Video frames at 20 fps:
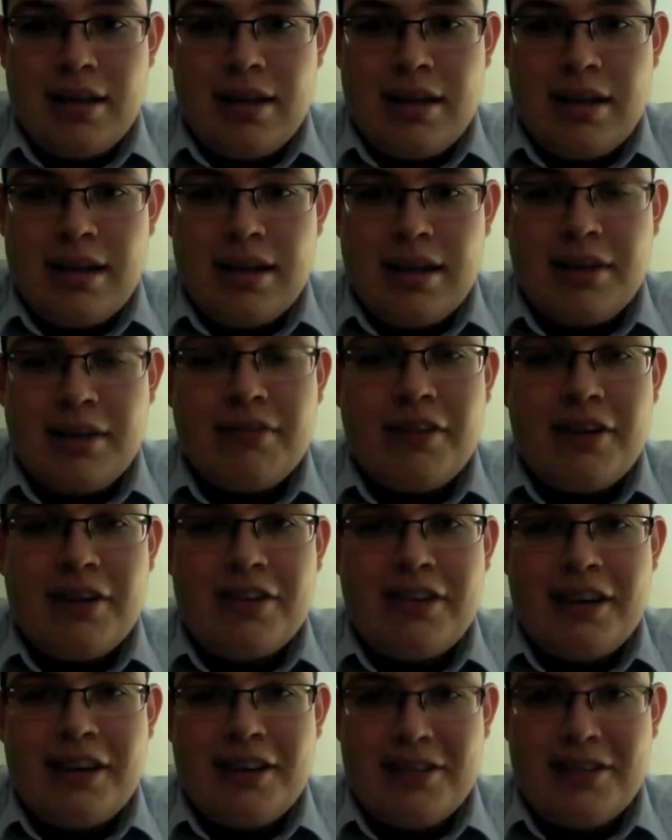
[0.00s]
looked very
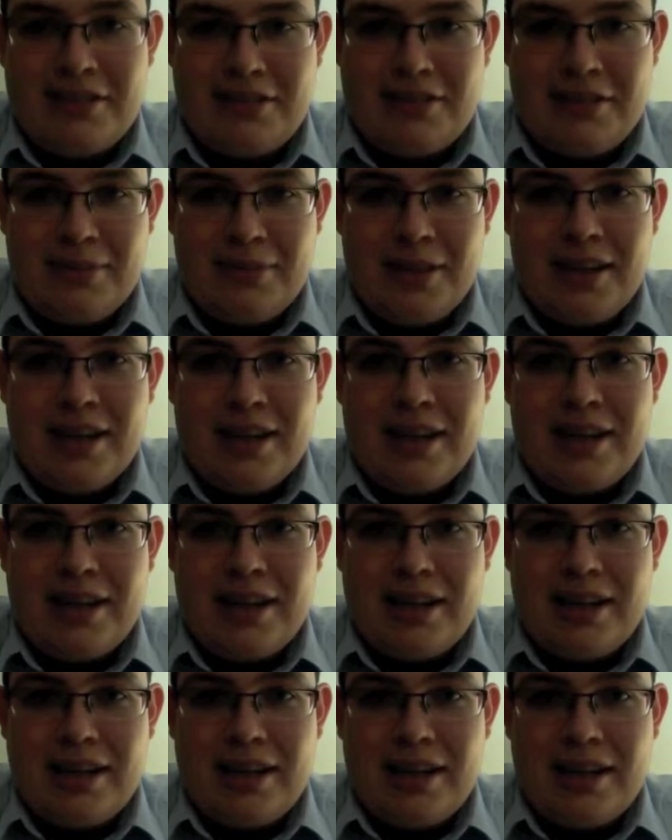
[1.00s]
childish to me, and
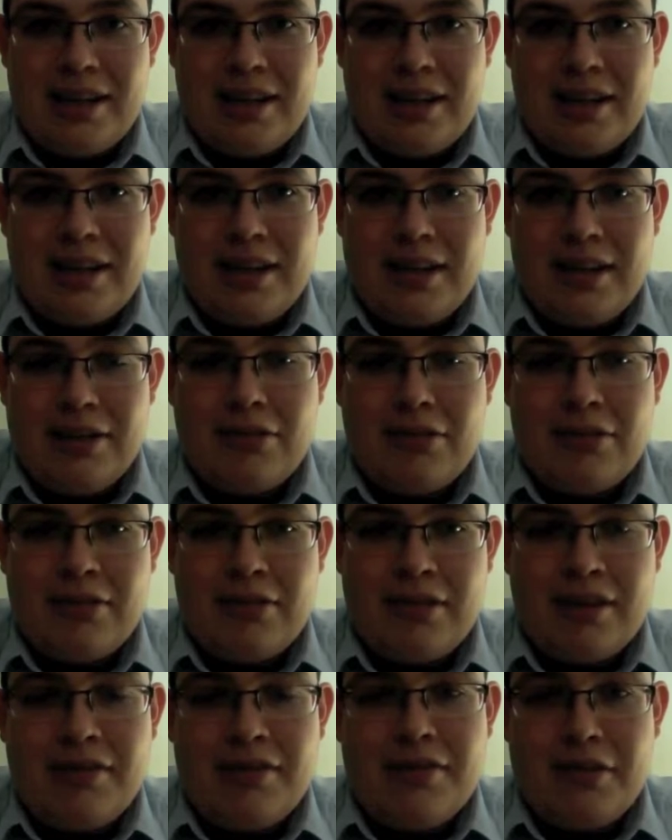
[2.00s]
this was
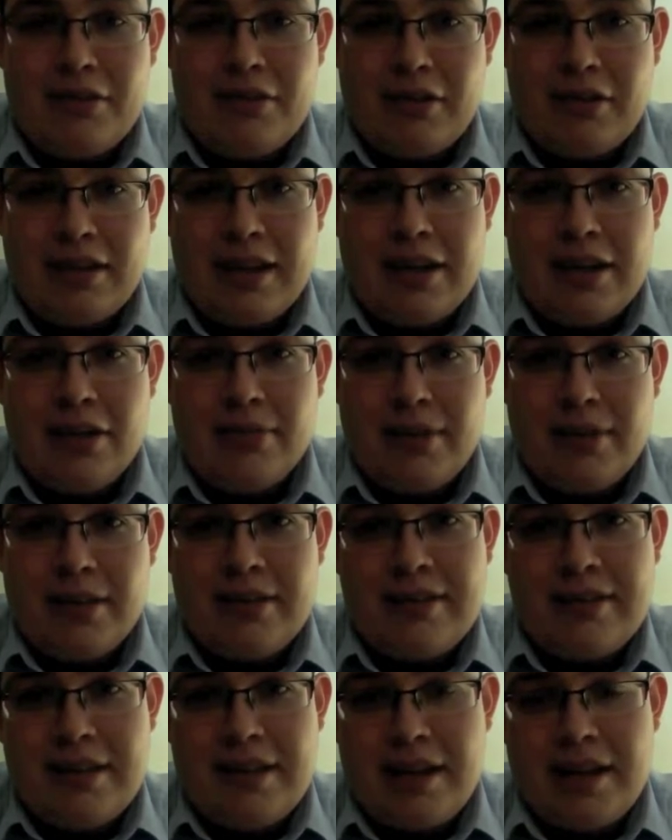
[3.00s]
an official letter being
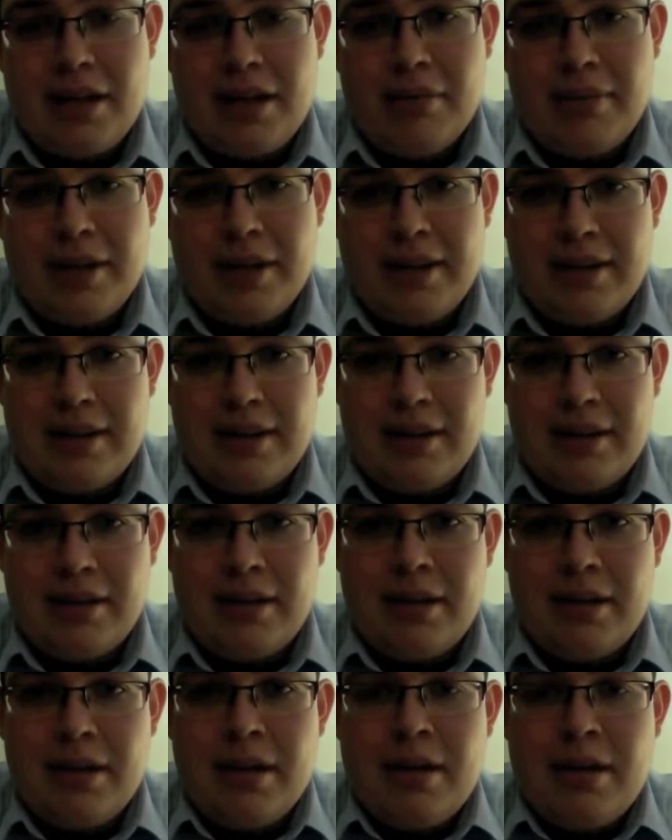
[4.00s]
sent out by the
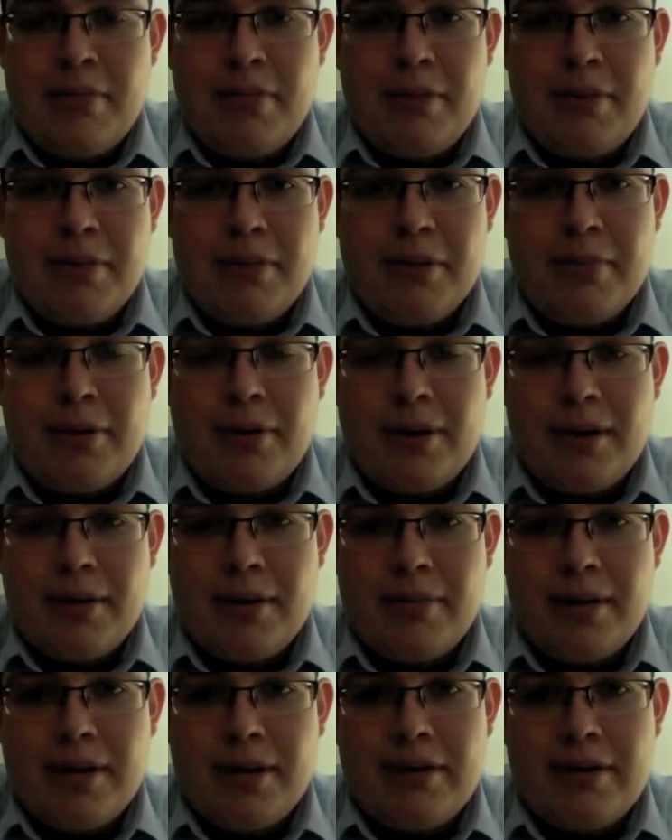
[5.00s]
member of
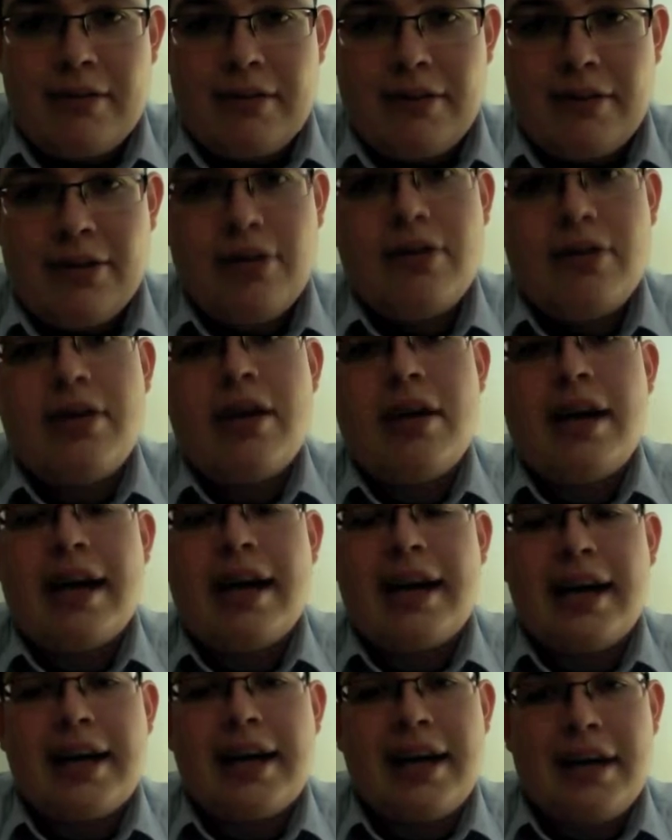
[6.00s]
parliament. So I
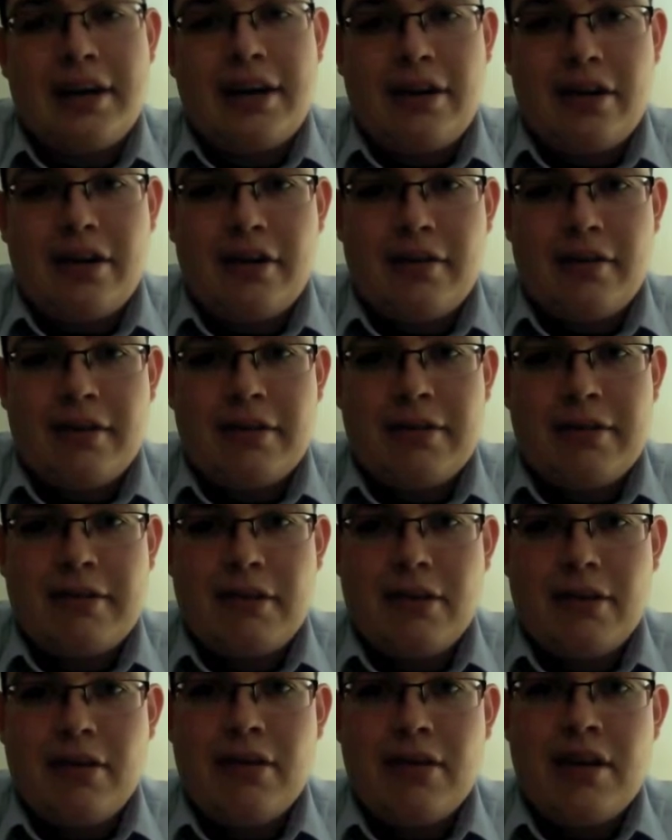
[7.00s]
got kind of nervous.
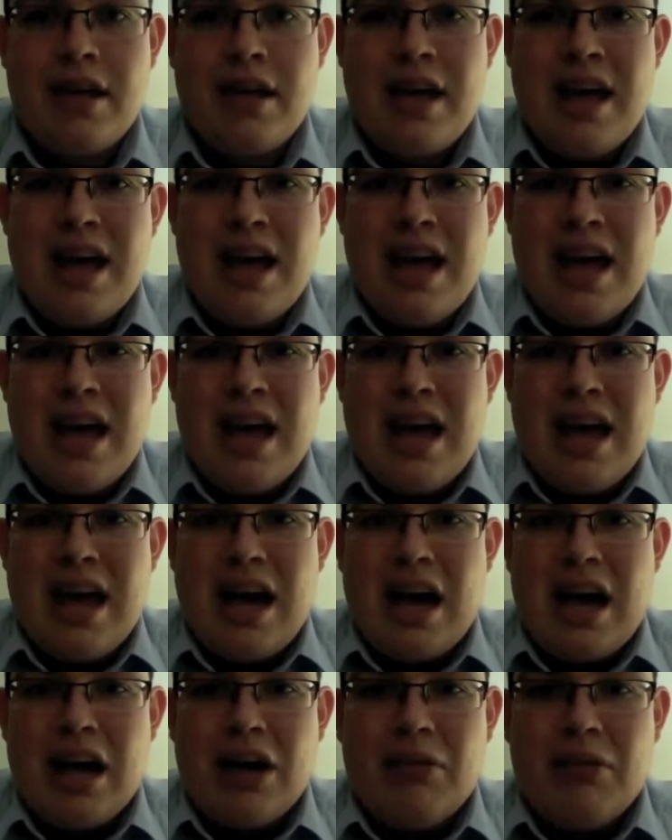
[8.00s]
So
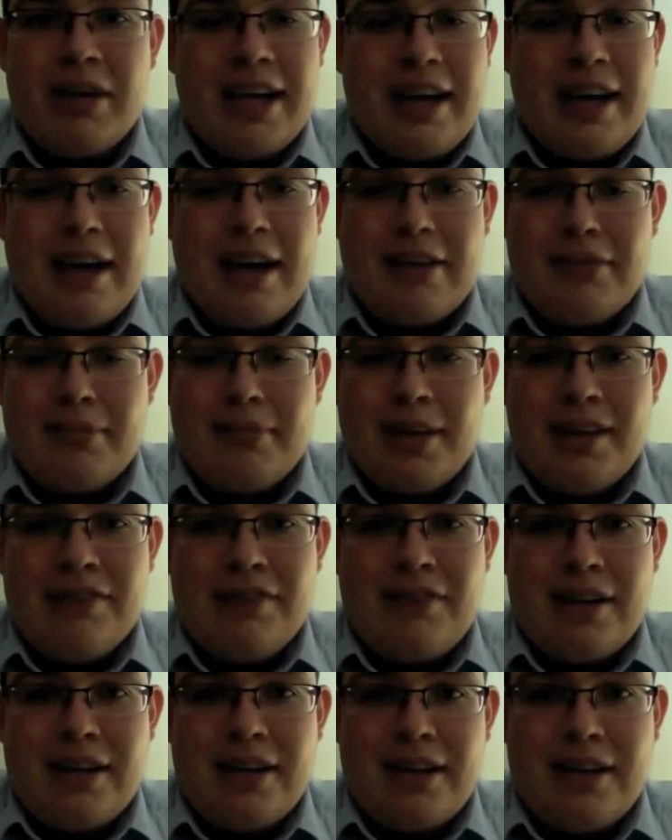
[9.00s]
when he asked me
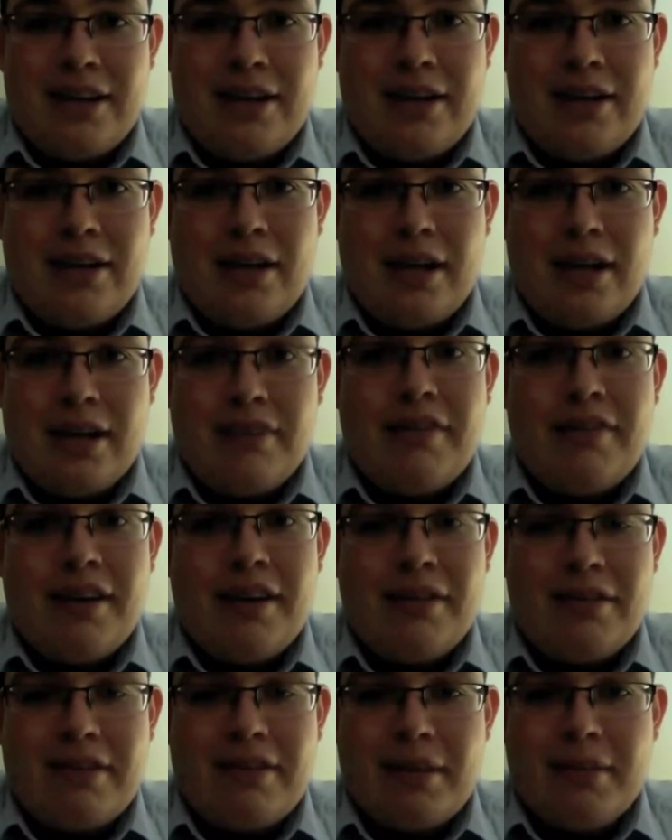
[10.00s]
if I did it, if I
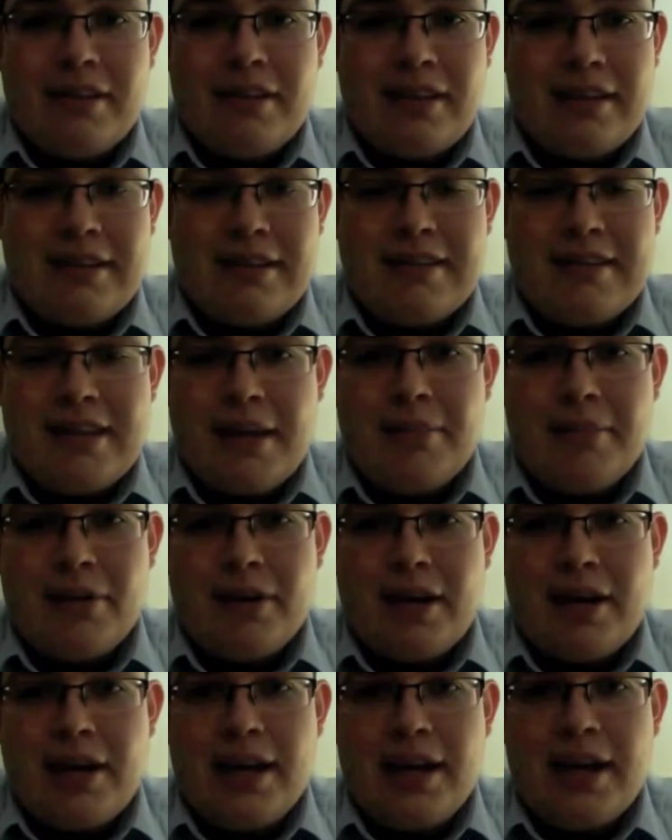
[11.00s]
was able to get the stamp or
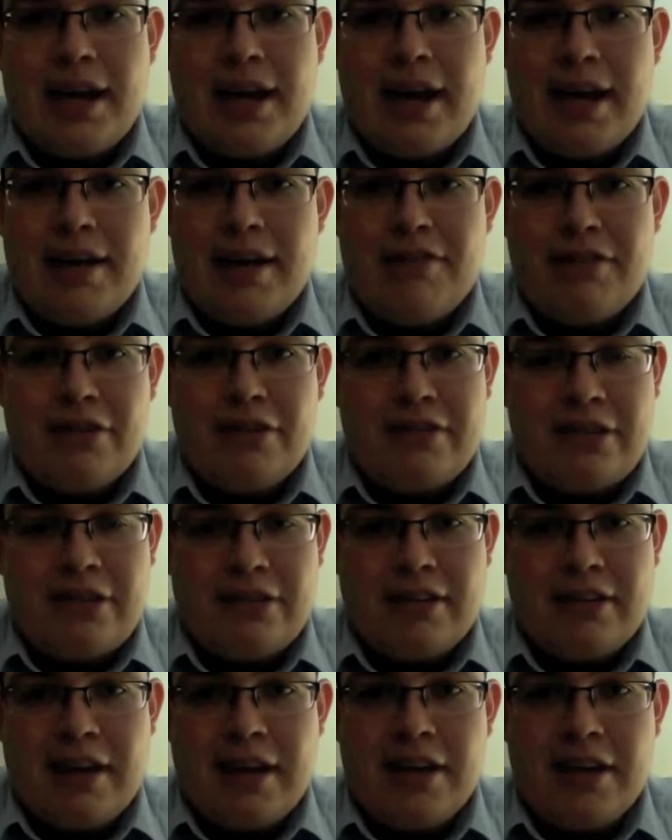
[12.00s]
not, at first I
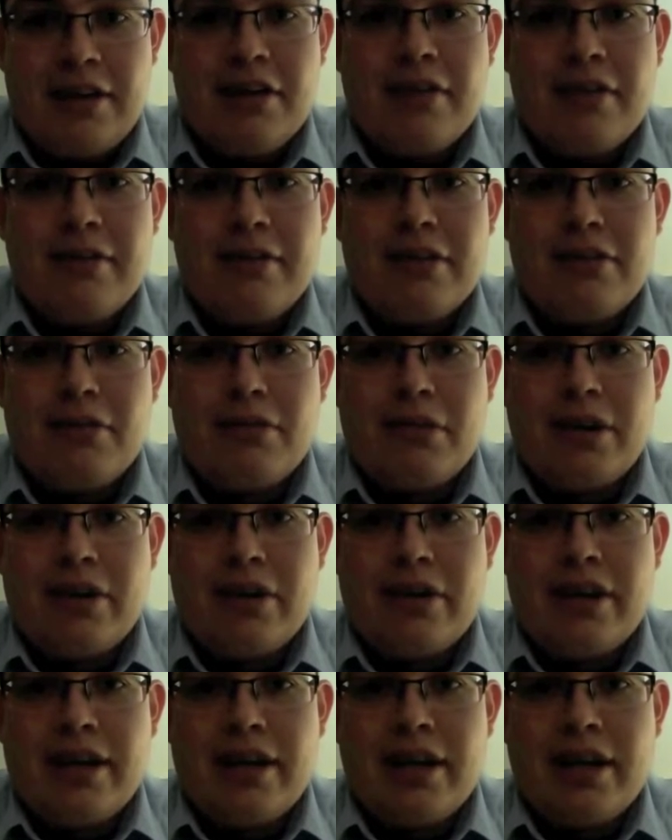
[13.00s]
was kind of nervous,
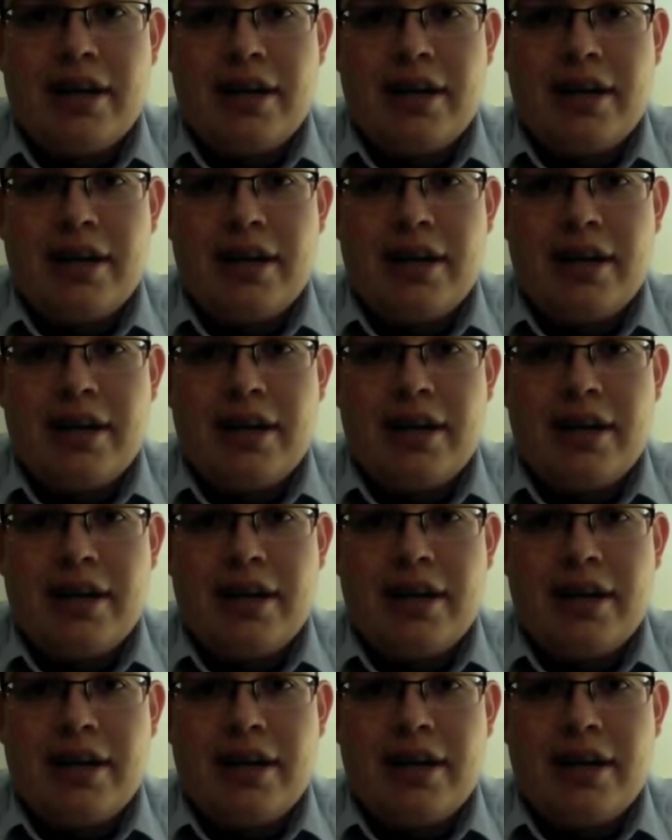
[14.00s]
wondering,